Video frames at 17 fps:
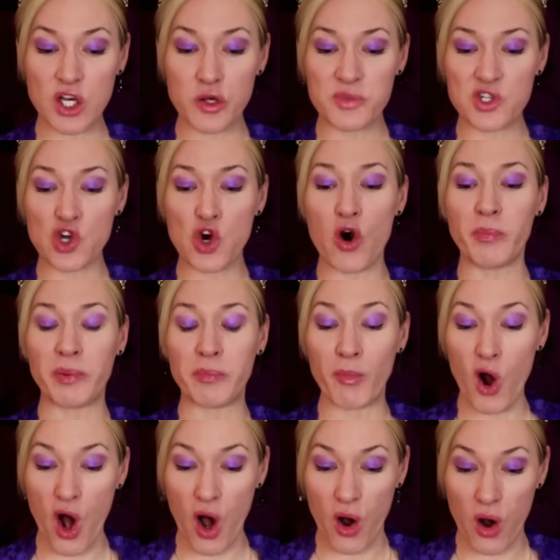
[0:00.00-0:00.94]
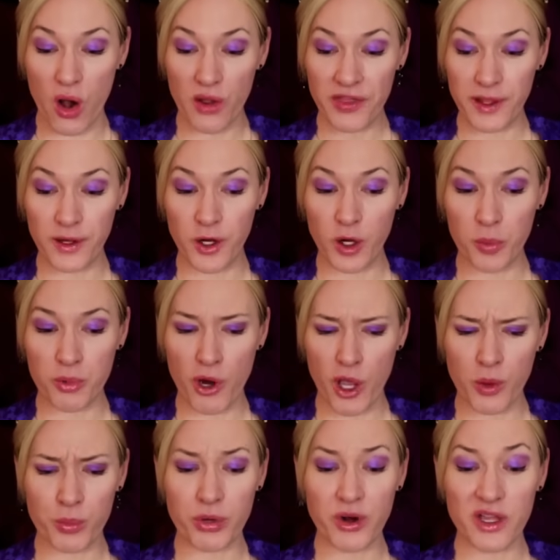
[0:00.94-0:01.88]
absorb more than an
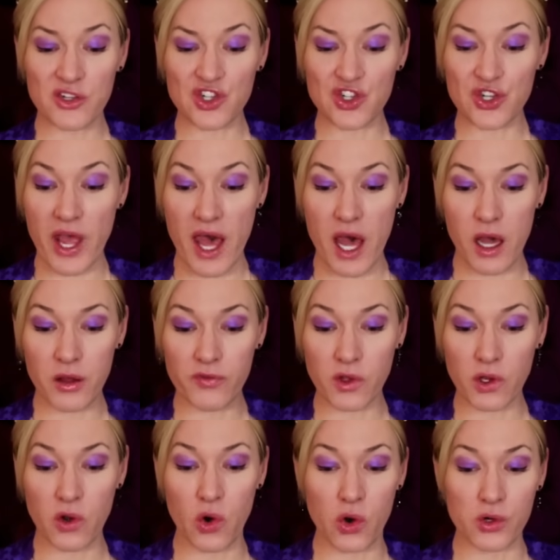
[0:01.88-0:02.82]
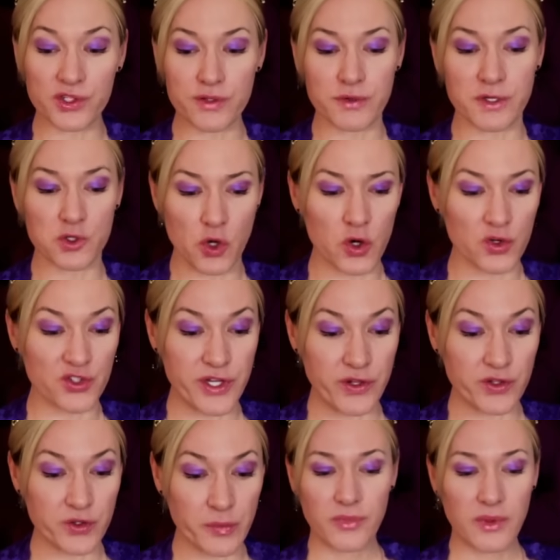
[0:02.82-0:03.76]
appropriate share of the court's resources